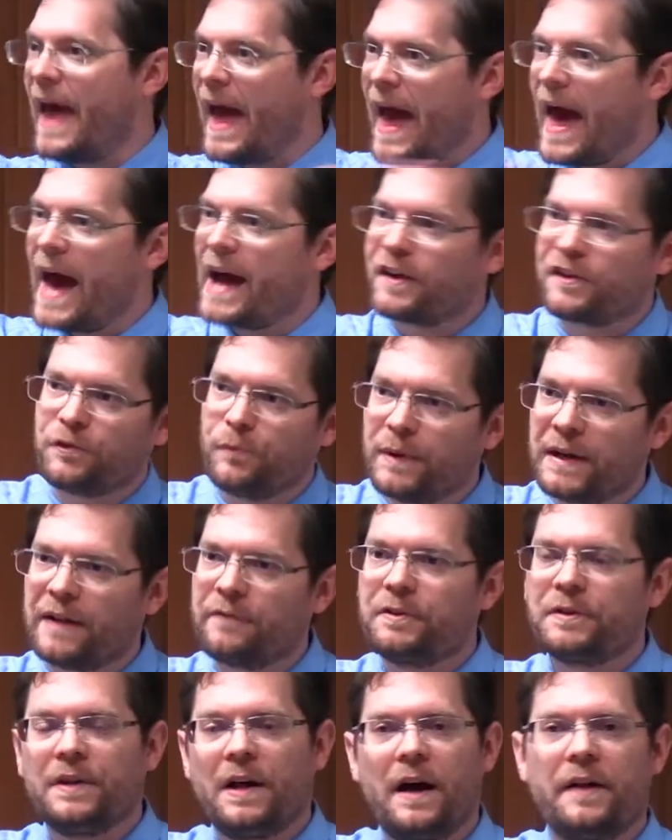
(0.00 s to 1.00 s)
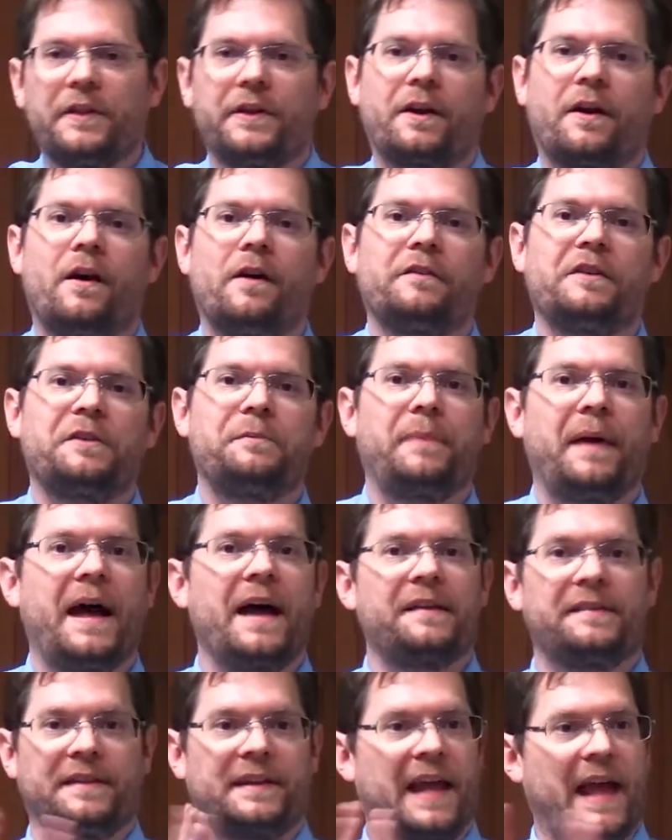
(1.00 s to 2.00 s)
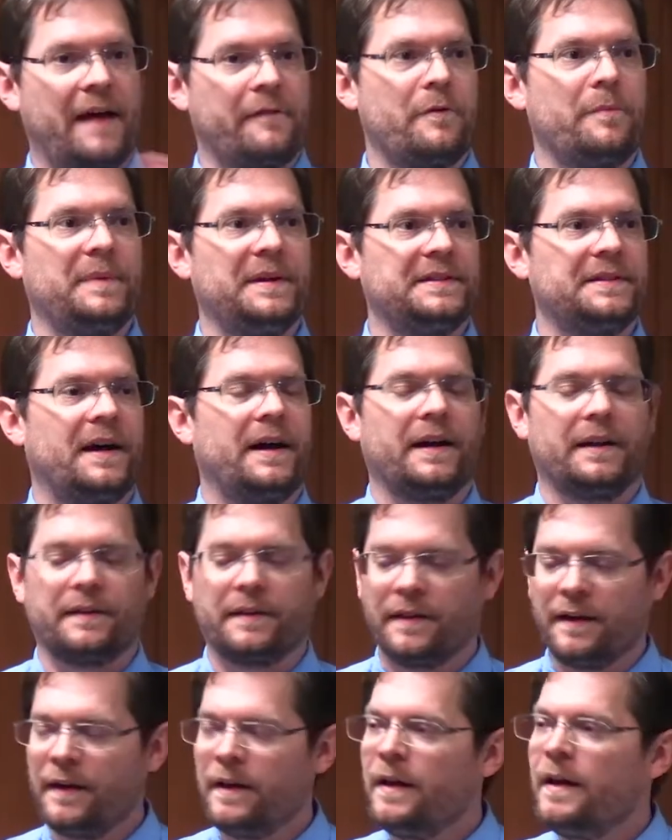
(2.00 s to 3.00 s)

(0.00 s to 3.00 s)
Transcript: axe whatever law that Congress passed and have it be done.